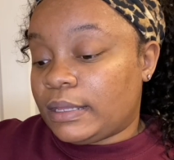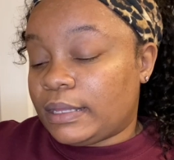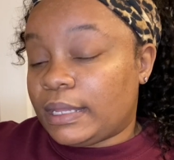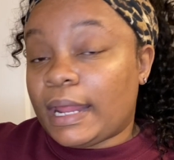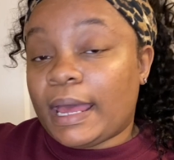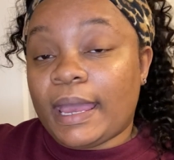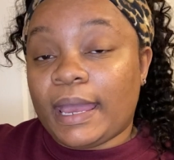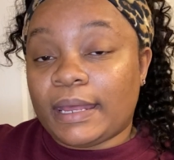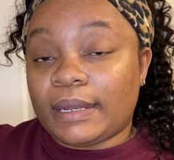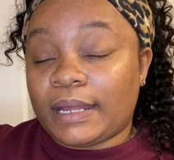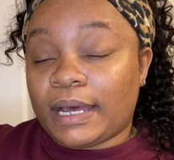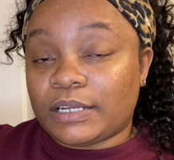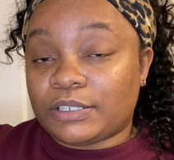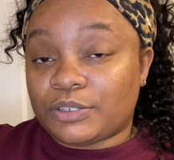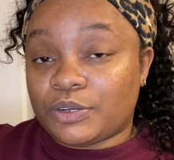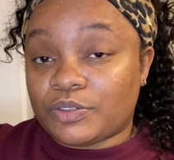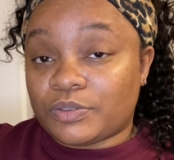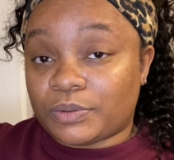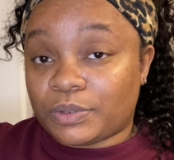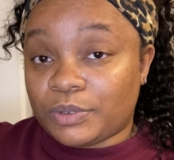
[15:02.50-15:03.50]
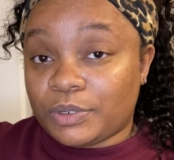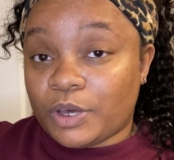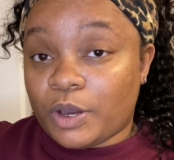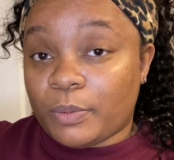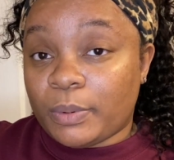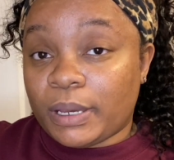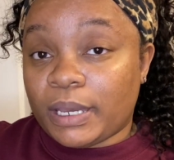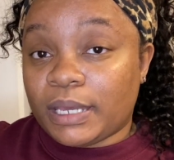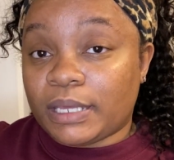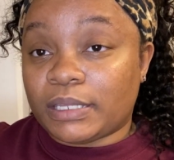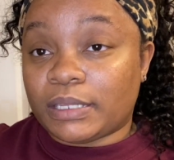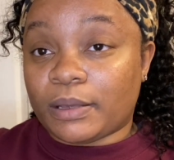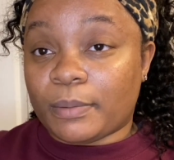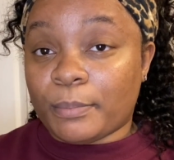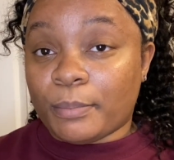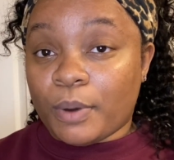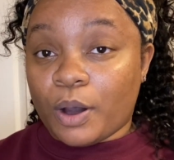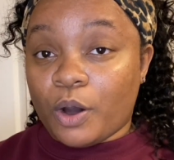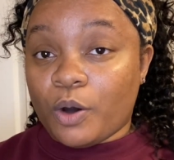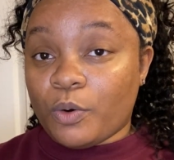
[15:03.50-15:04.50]
that I had nachos and Qdoba and the
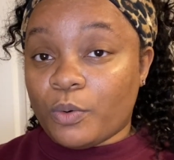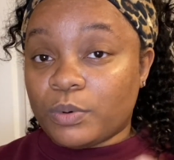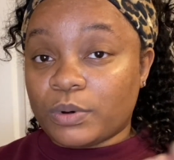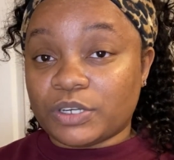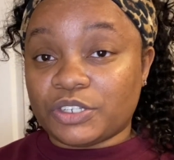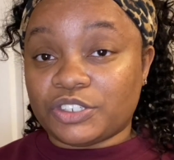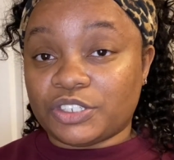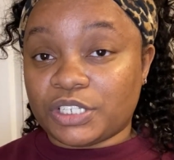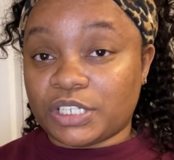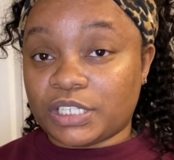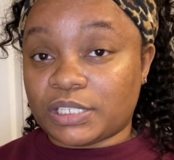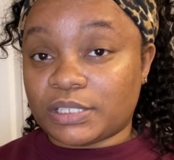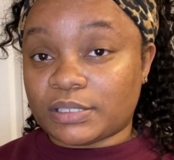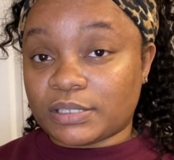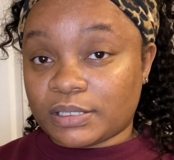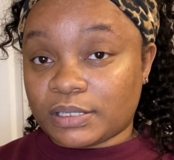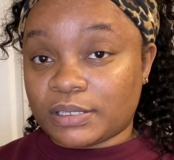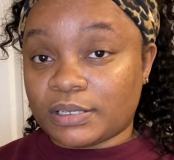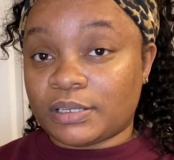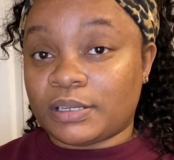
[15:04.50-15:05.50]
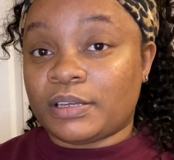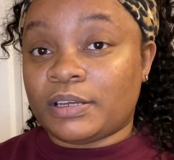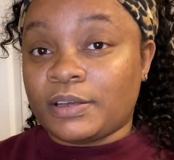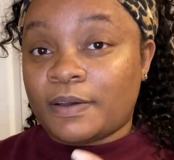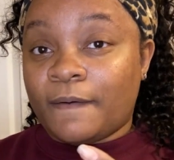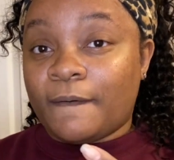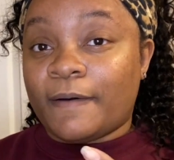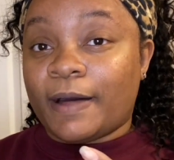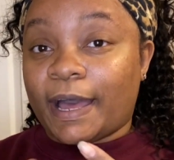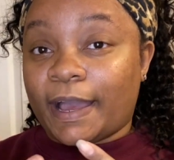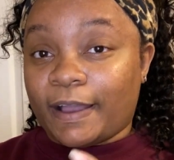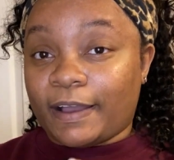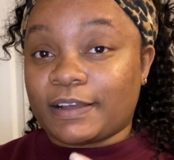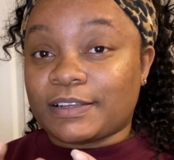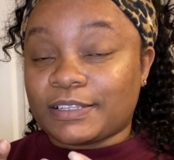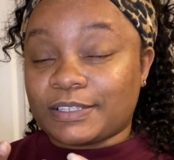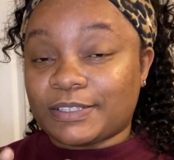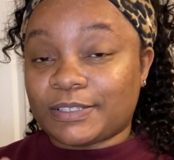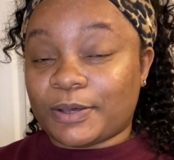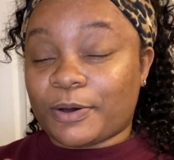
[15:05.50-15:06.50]
bowl was just like
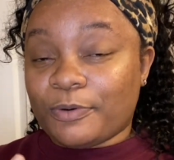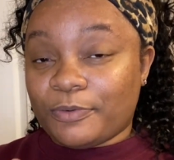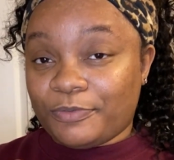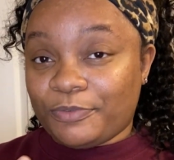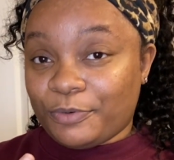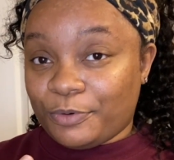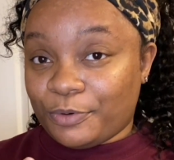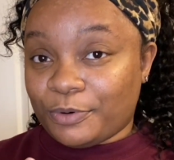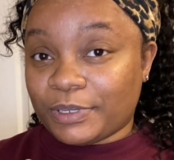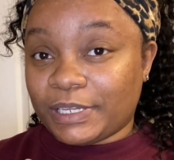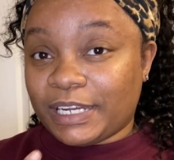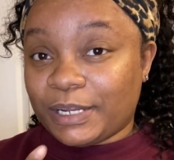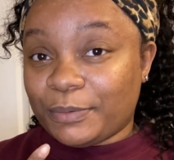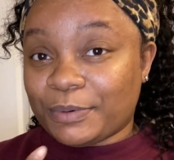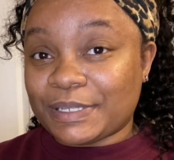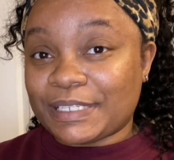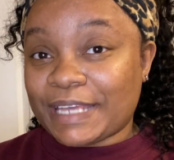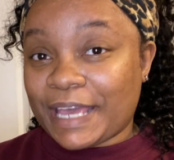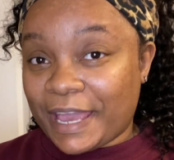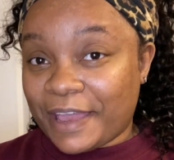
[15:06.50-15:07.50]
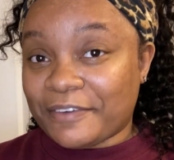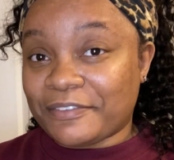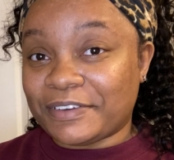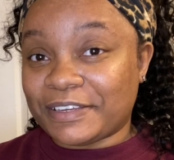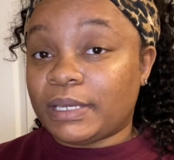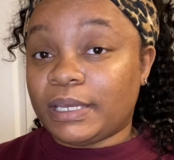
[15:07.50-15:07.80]
so full that it was heavy.